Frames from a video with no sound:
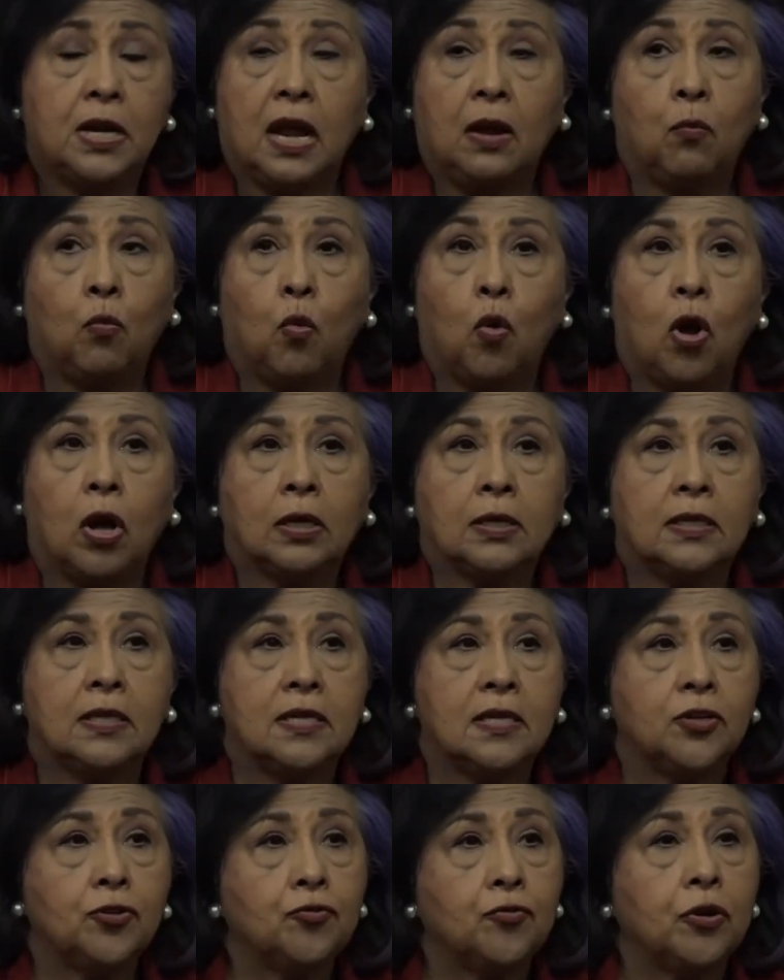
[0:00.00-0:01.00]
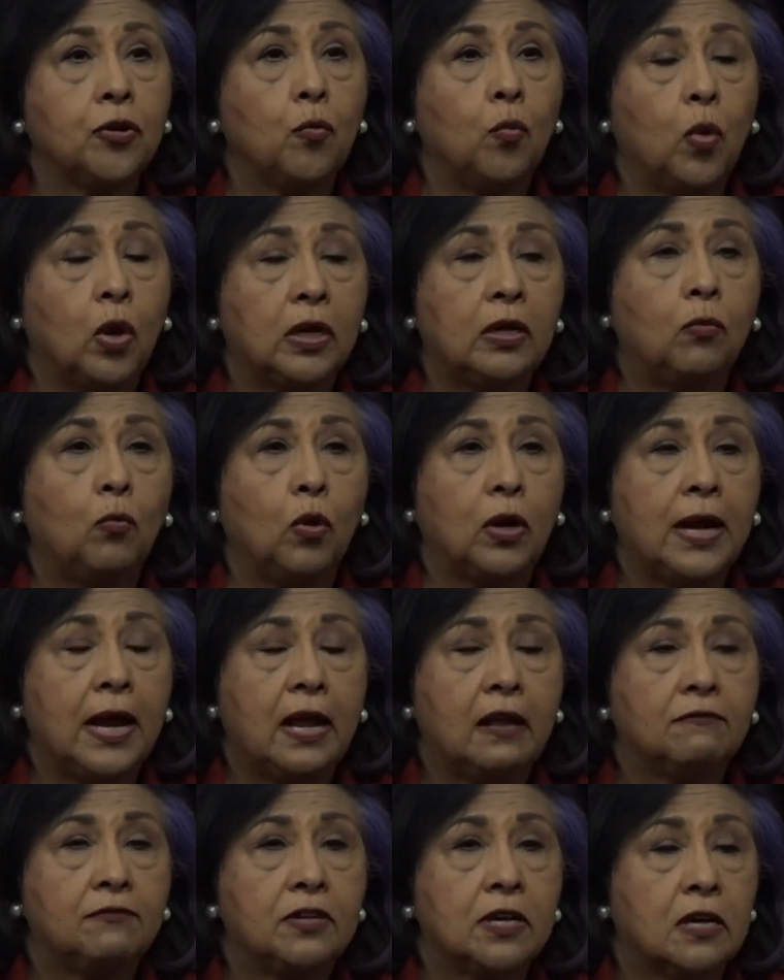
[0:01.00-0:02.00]
I walked the district one and one
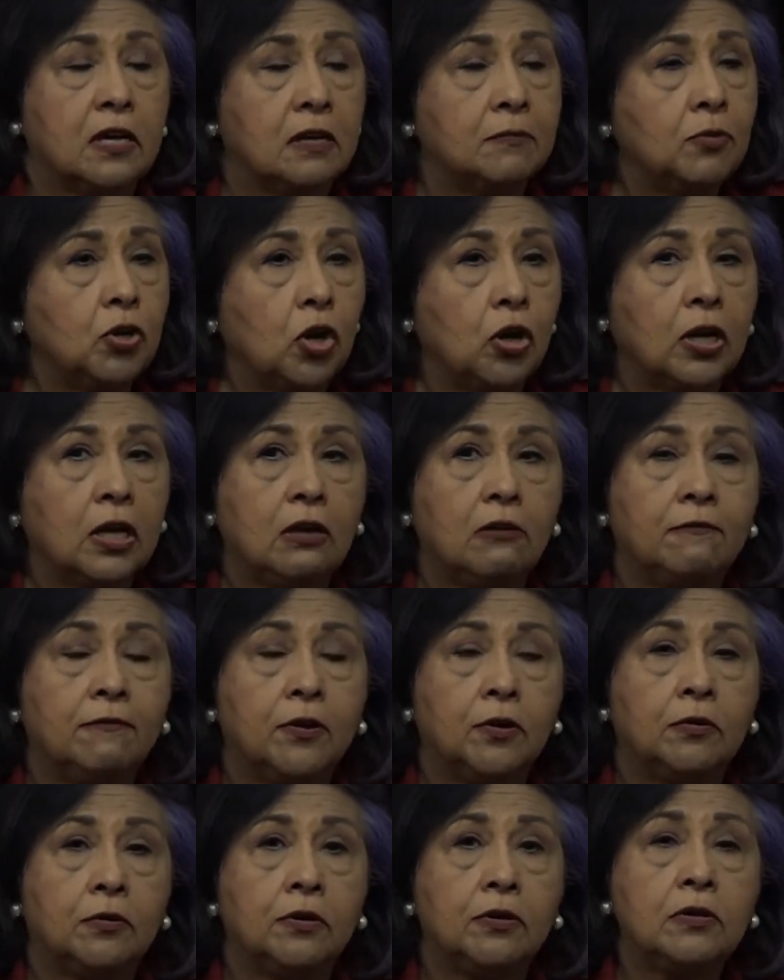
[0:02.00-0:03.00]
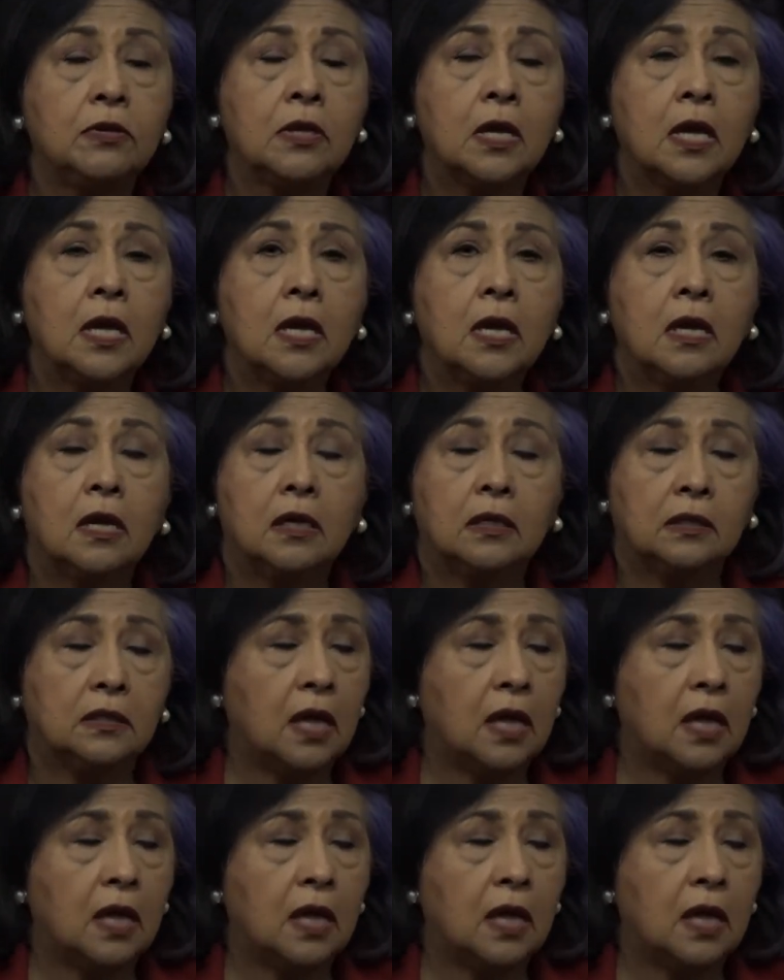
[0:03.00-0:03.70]
half time talking to voters. A